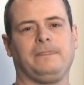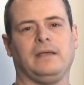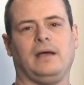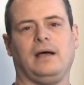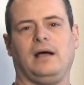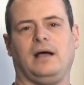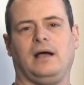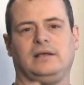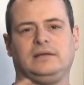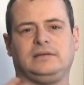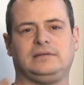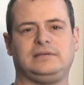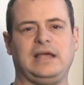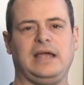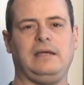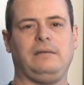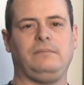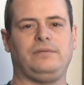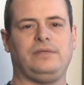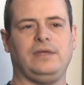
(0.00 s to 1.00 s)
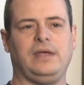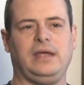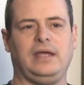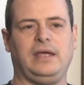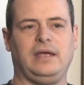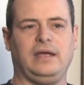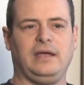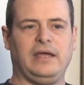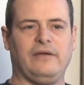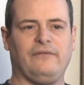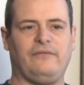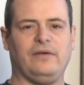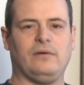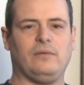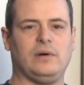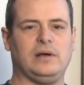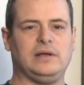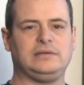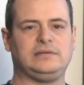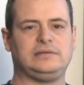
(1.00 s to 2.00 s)
Uh, same thing if it
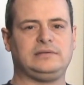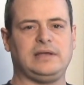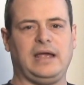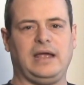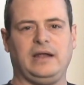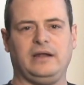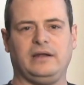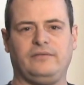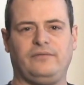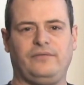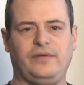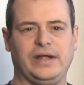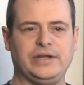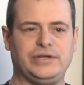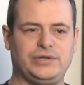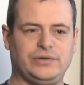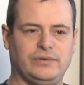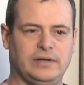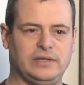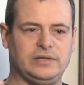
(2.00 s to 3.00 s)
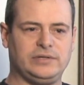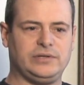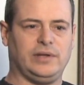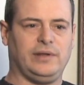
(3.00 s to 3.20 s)
was, say, an adventurous,